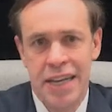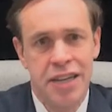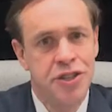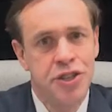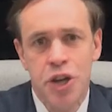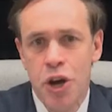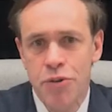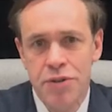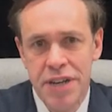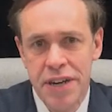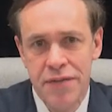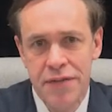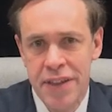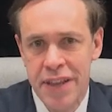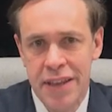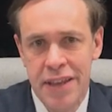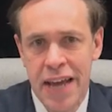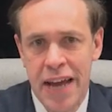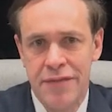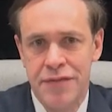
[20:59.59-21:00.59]
is no different
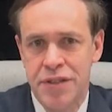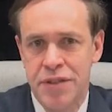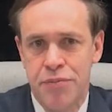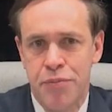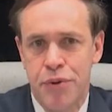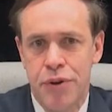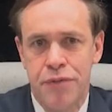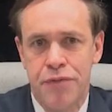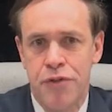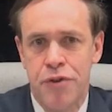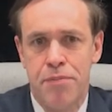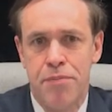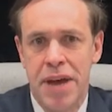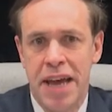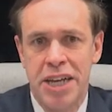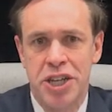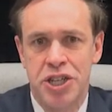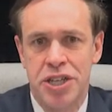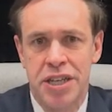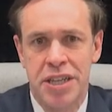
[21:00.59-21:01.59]
than life support for a
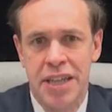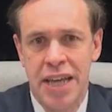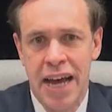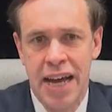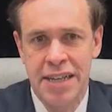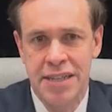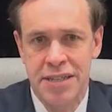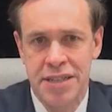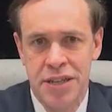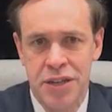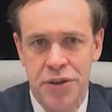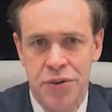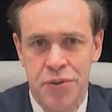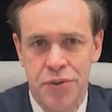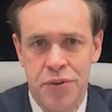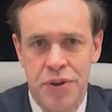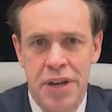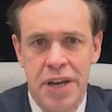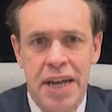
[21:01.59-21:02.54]
patient in the ICU.